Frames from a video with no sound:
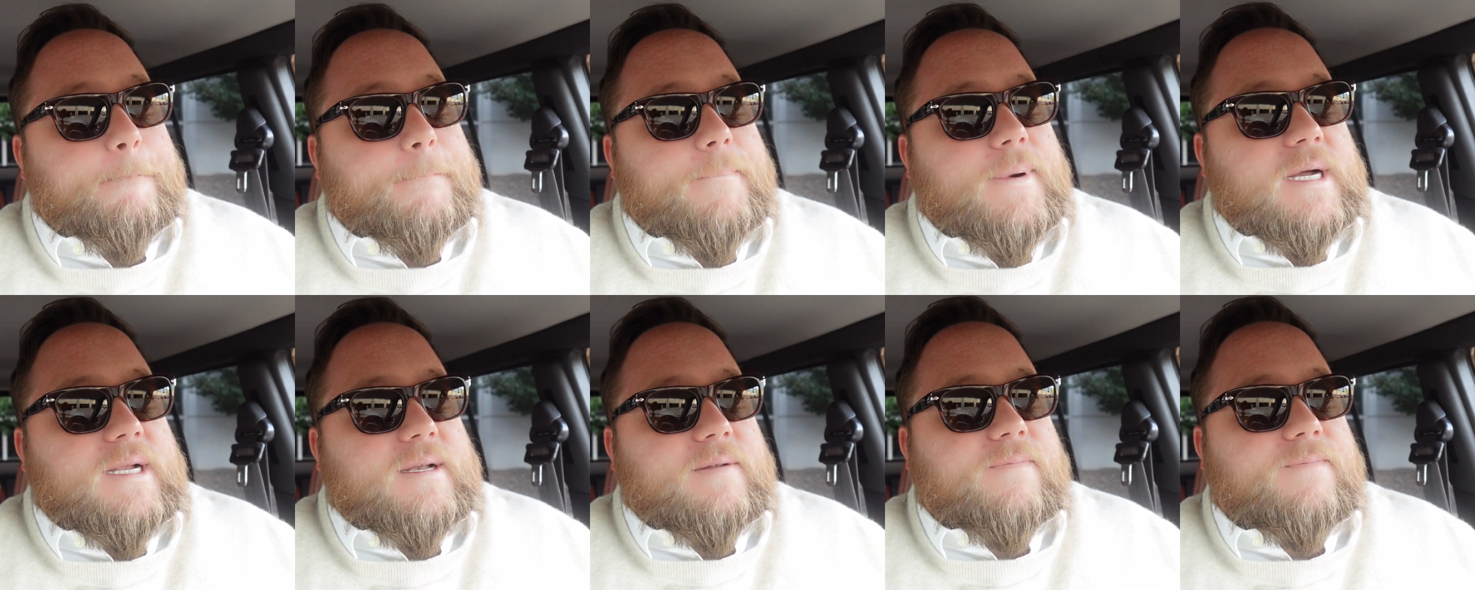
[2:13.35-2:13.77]

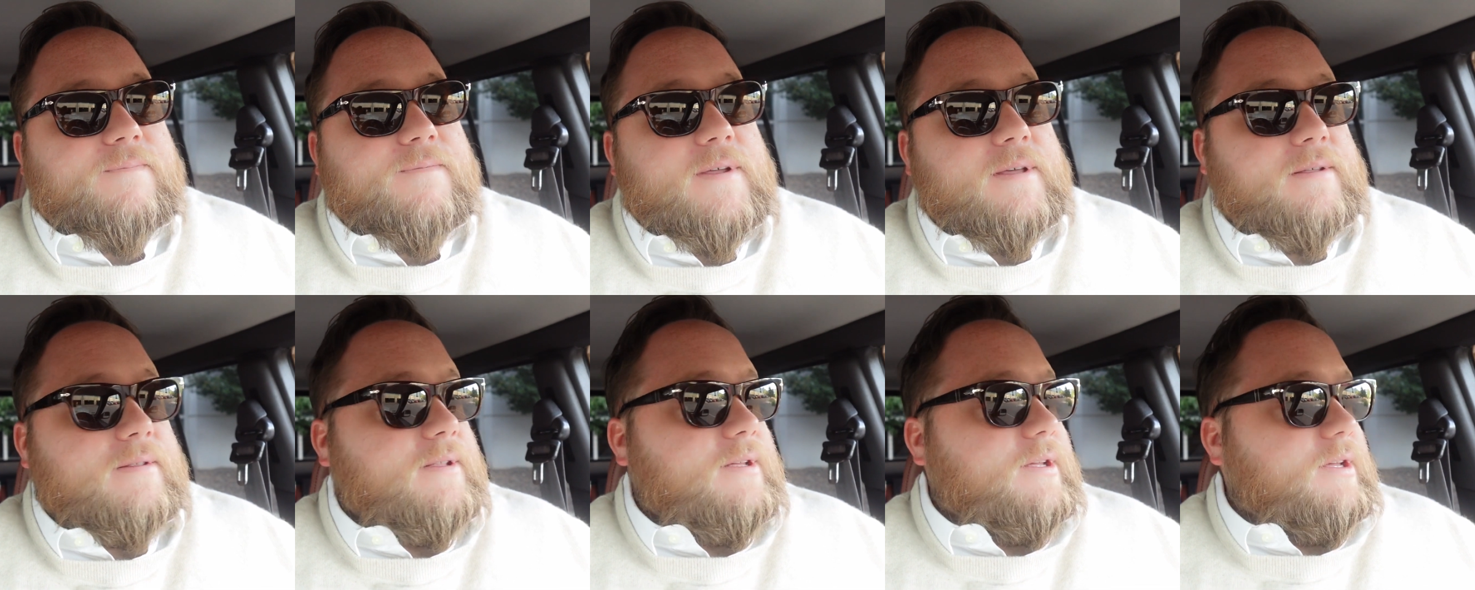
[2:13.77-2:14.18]
but
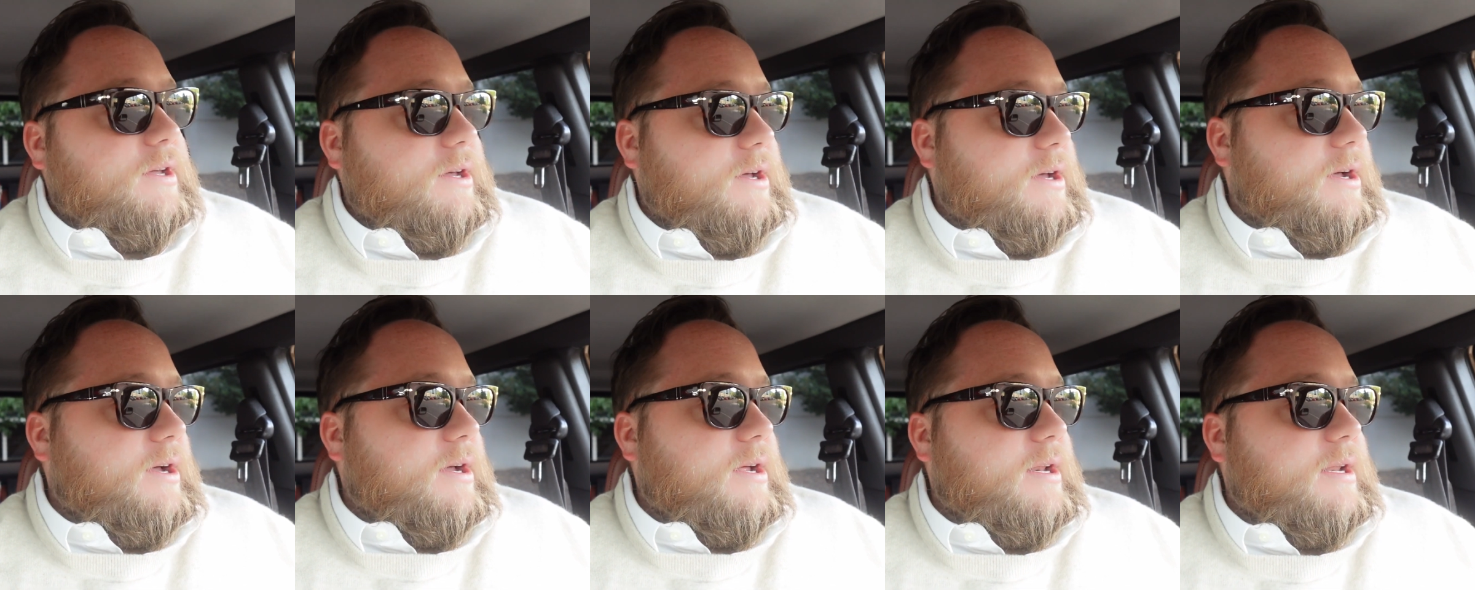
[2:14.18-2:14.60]
feeling
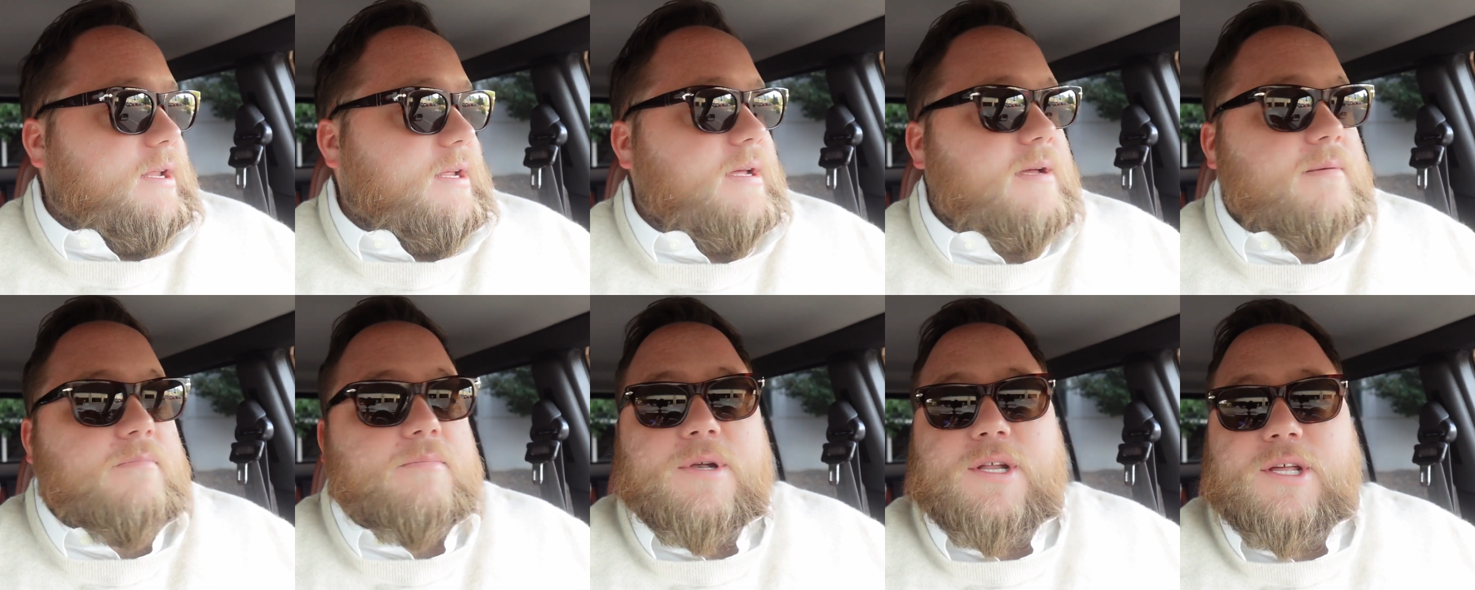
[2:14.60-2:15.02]
good.
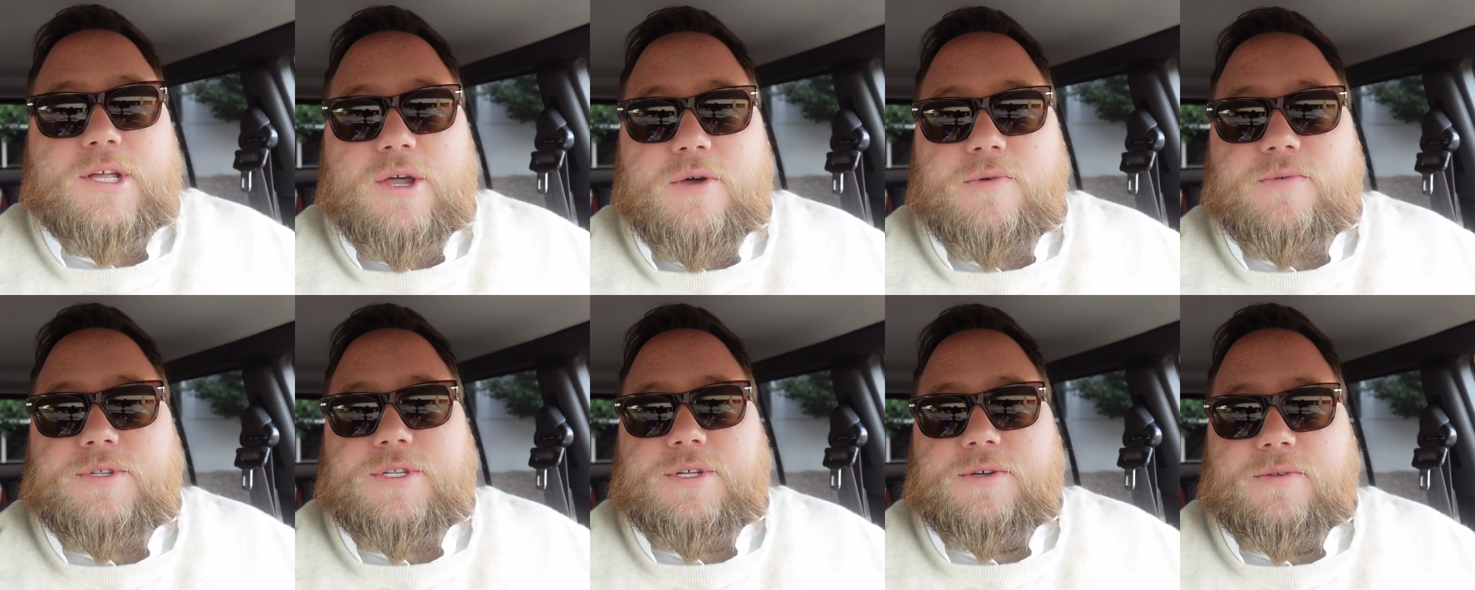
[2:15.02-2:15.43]
I'm gonna
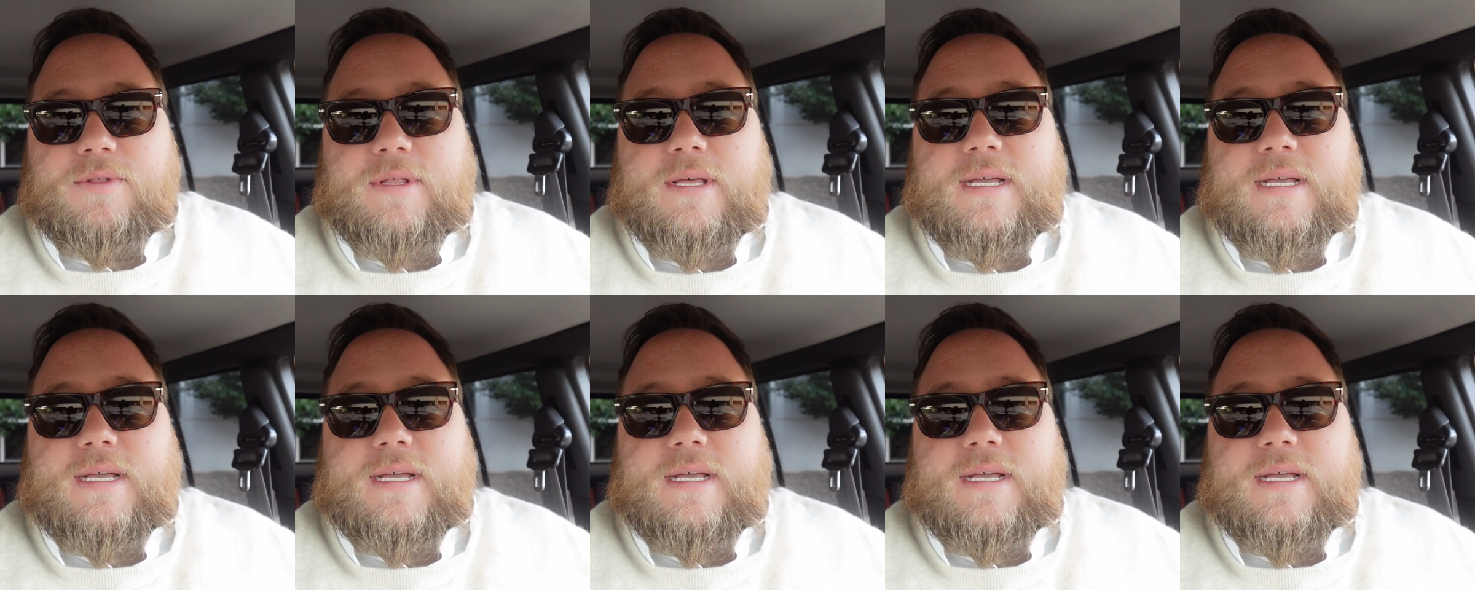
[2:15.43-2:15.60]
go do